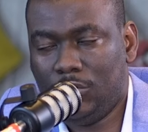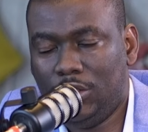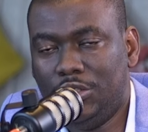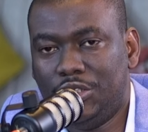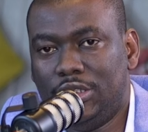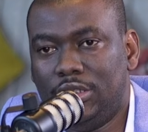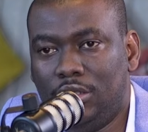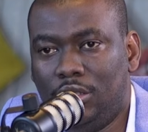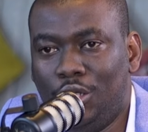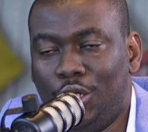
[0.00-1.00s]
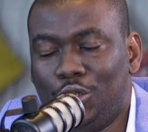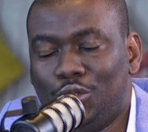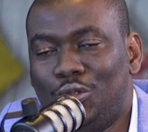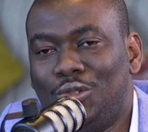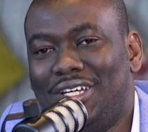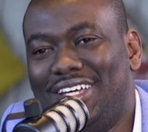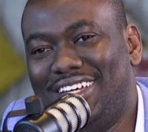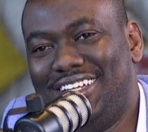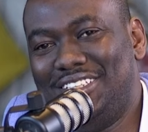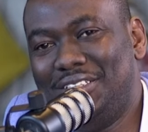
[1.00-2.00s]
Interesting. Yeah. So
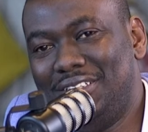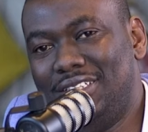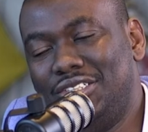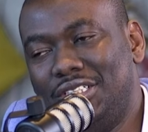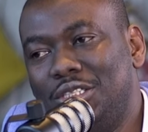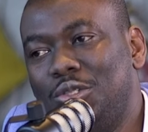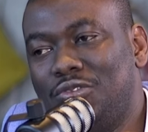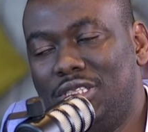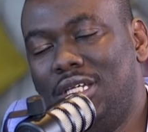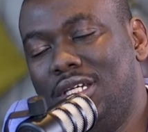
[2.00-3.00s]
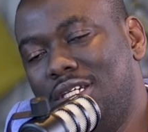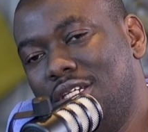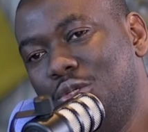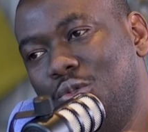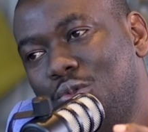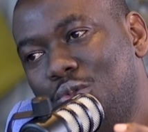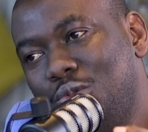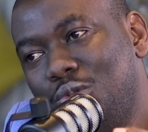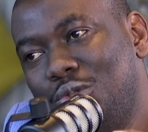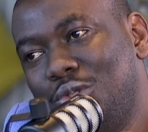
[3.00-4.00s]
it's interesting you've said
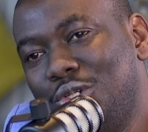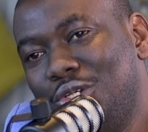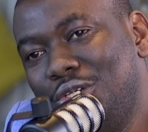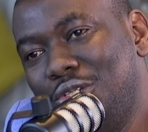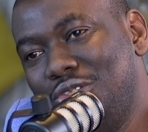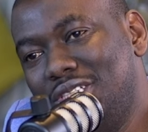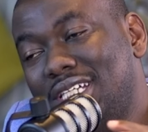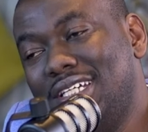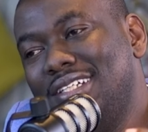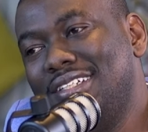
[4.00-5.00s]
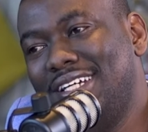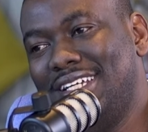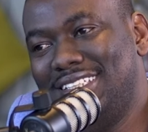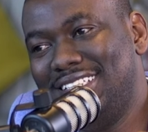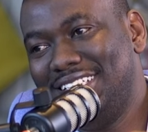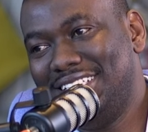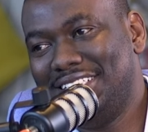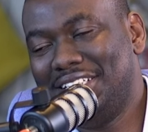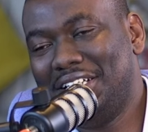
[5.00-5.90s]
you studied real estate.